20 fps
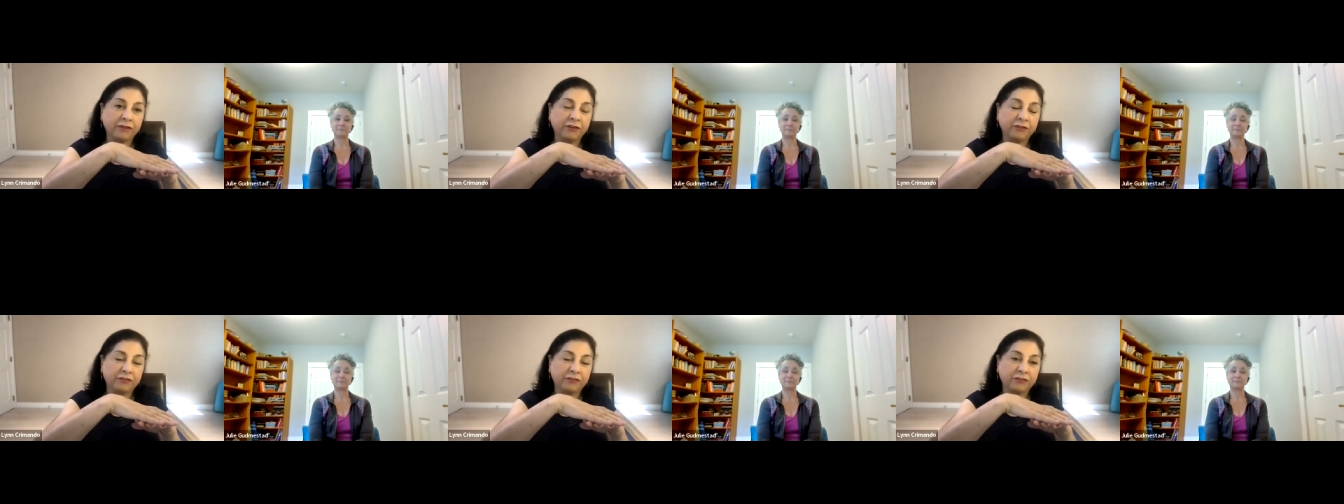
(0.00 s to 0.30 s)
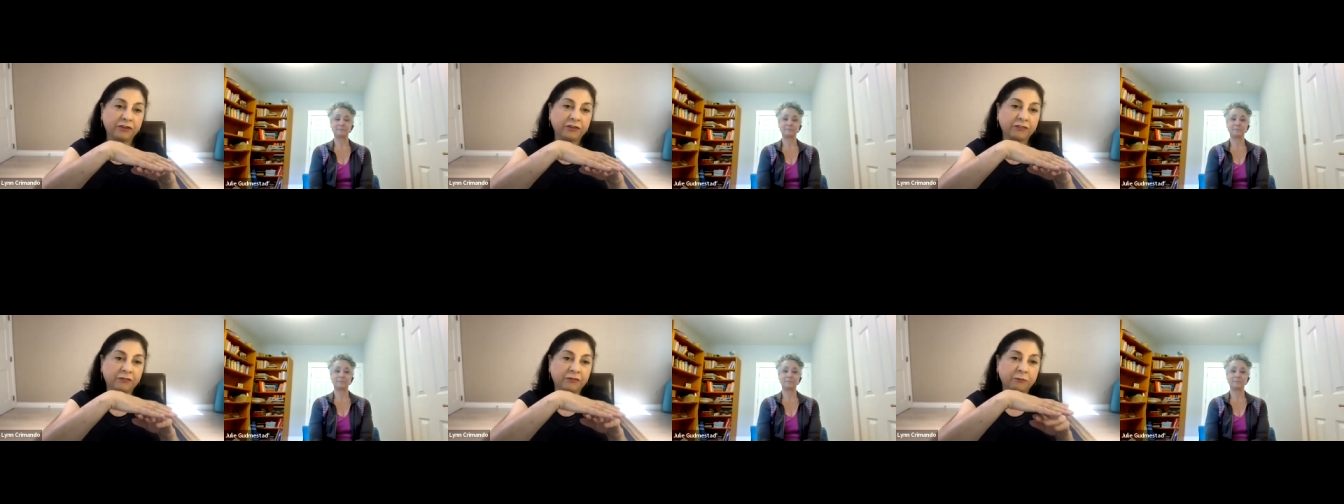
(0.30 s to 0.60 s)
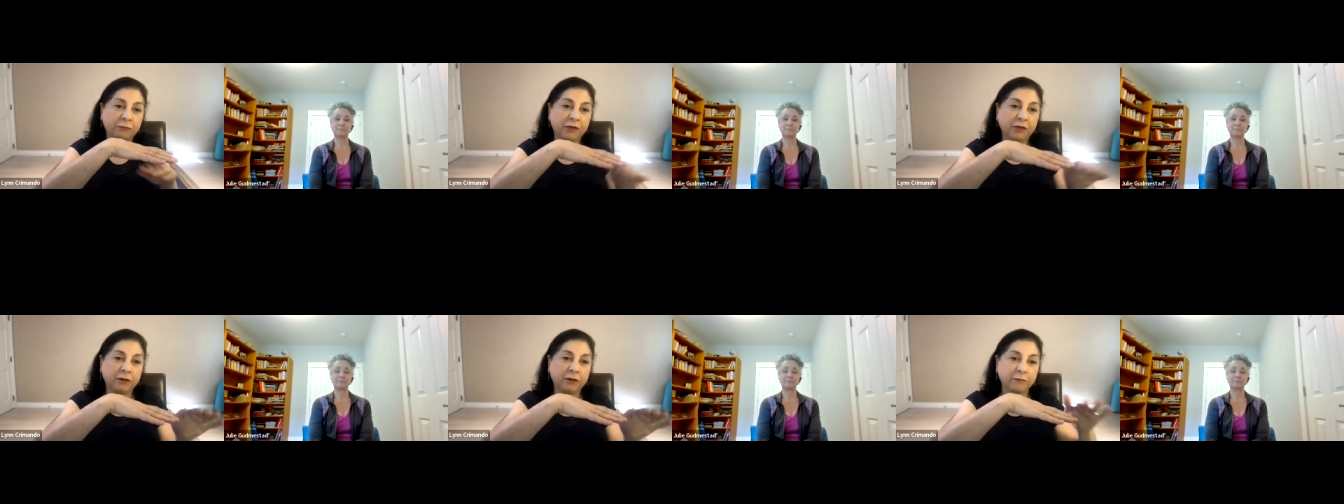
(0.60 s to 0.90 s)
just
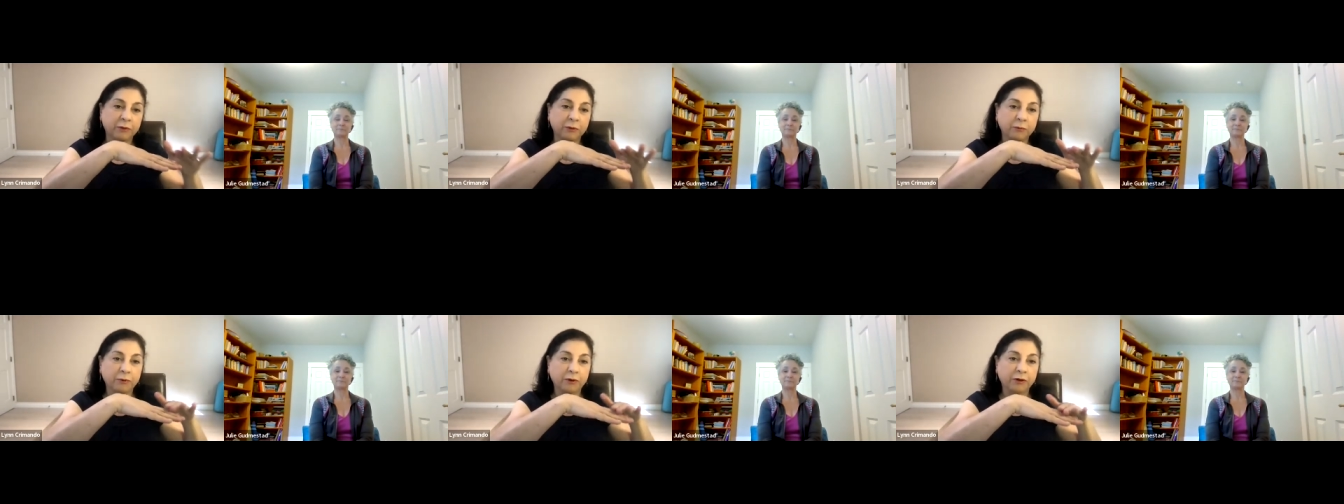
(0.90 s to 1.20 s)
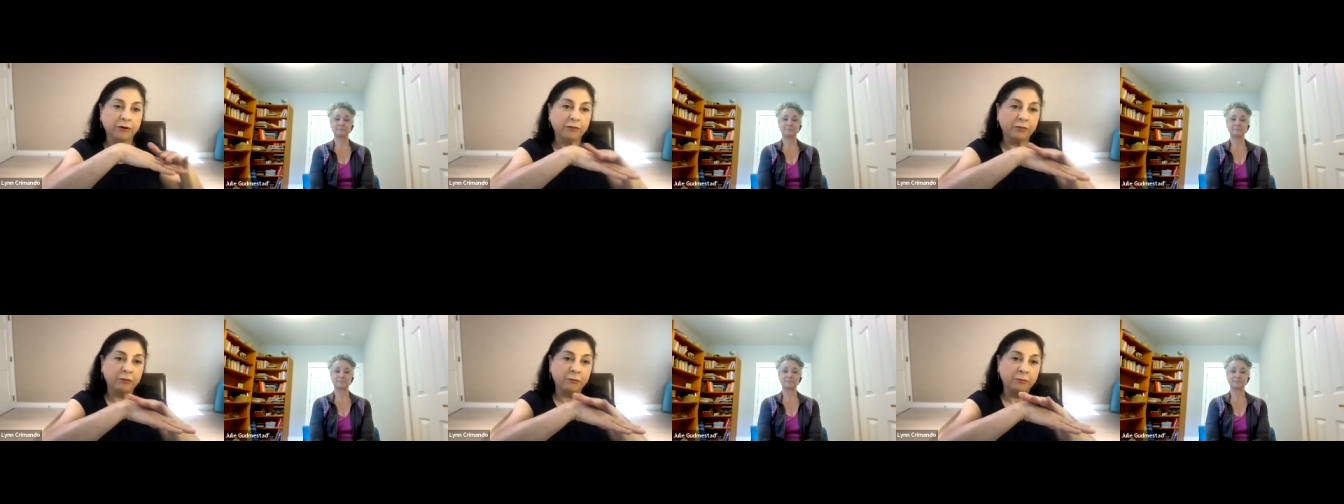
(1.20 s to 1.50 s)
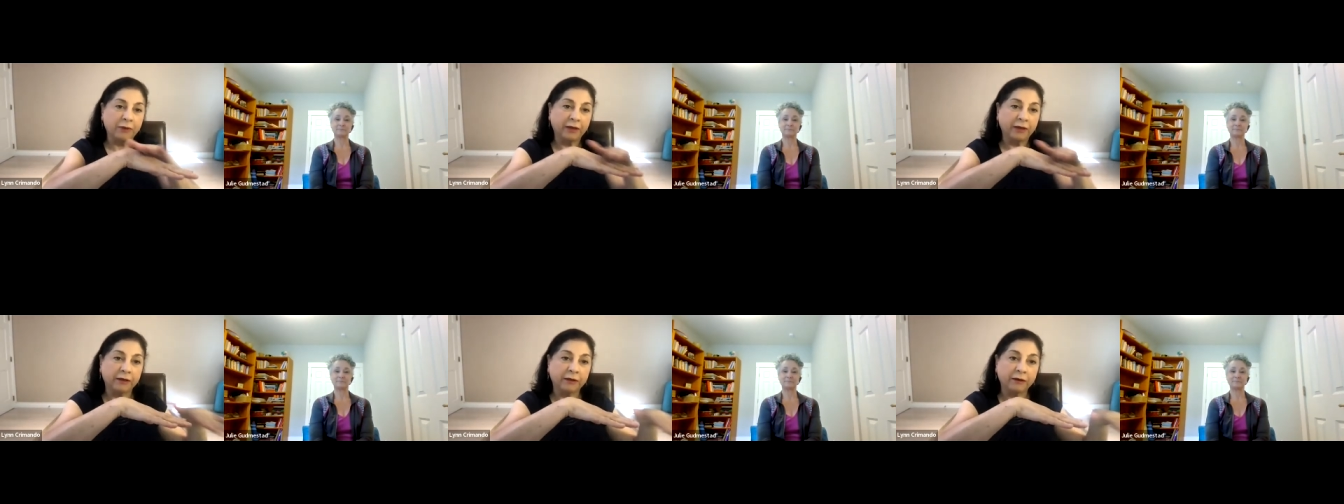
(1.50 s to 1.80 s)
becoming part of the
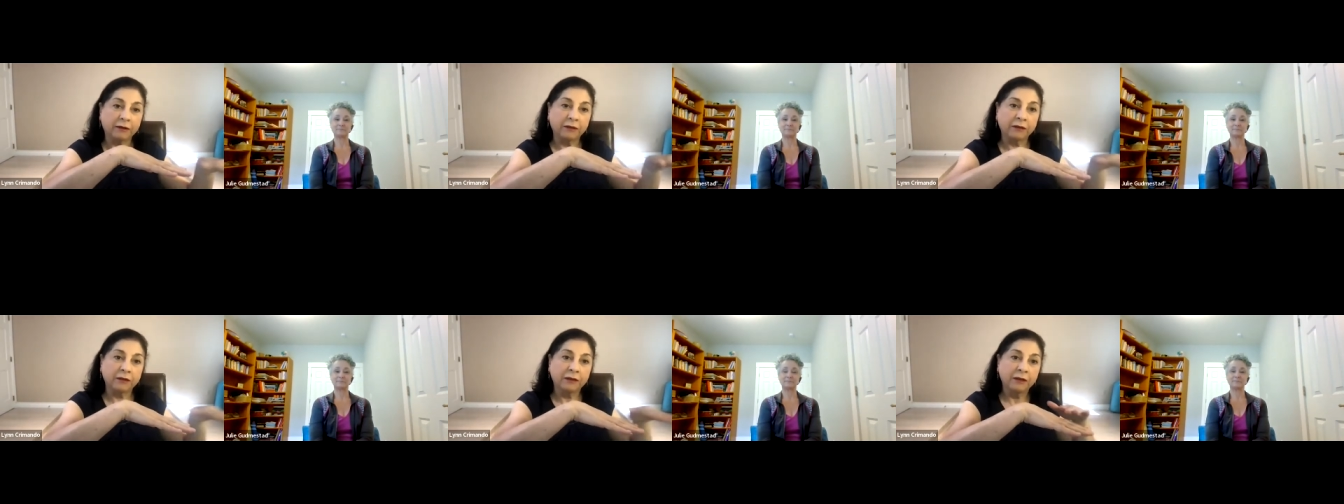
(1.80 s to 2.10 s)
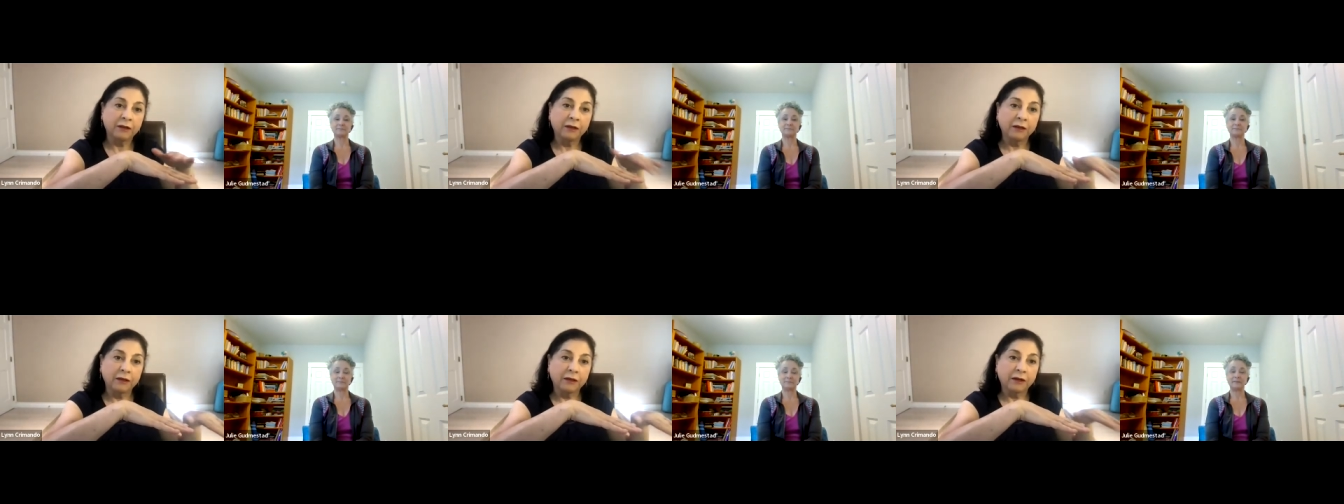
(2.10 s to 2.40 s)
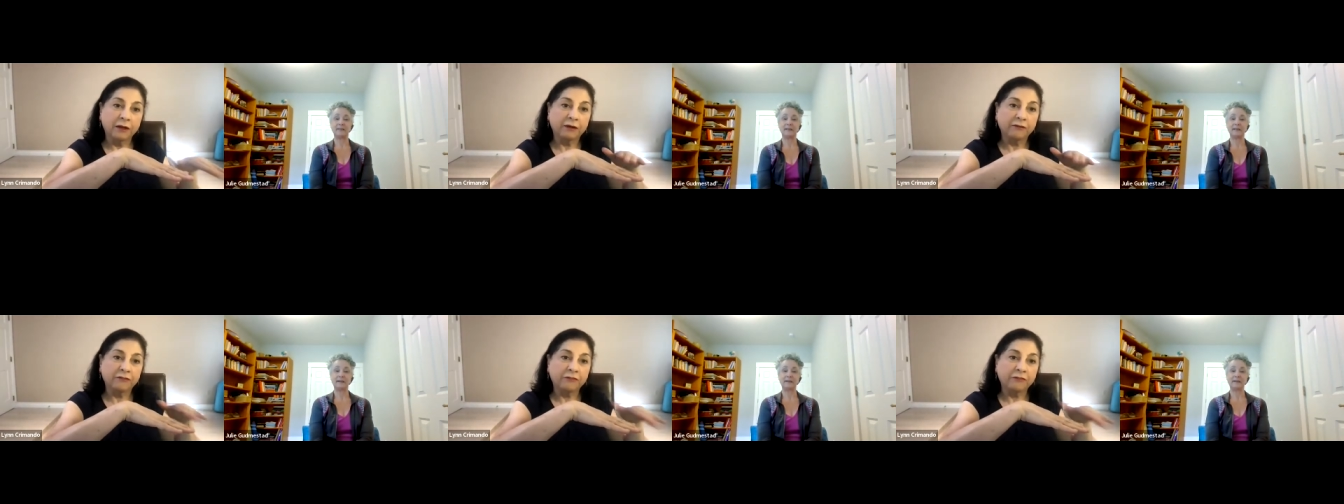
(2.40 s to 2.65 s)
pedal of